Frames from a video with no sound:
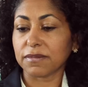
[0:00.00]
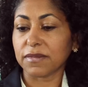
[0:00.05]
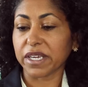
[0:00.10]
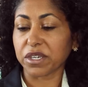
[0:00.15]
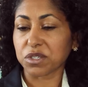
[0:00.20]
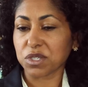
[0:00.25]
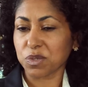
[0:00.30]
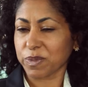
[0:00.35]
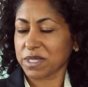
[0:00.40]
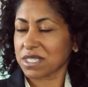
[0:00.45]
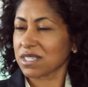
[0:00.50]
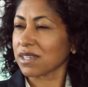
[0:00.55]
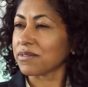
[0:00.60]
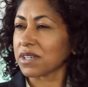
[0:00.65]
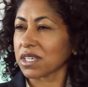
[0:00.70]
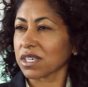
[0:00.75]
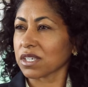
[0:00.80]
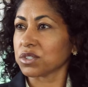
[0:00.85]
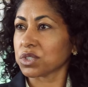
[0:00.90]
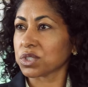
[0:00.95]
their
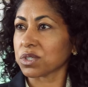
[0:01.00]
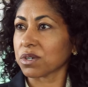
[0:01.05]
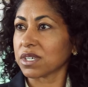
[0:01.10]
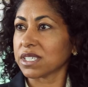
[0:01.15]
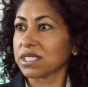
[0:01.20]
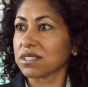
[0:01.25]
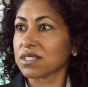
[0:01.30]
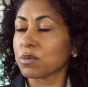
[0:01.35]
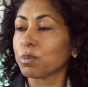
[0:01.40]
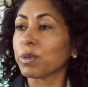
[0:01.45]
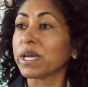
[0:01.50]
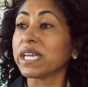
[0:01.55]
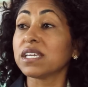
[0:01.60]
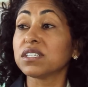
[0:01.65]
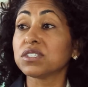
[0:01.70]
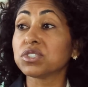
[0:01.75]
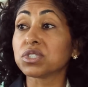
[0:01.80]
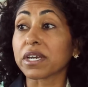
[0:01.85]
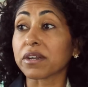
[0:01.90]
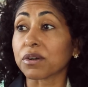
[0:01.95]
specific insurance. Mm -hmm. But
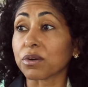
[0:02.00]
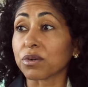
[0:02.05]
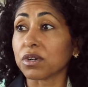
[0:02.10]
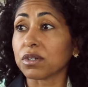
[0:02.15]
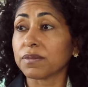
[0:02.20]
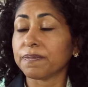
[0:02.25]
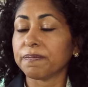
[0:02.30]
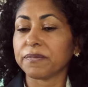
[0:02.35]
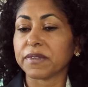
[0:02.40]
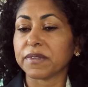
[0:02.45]
in general,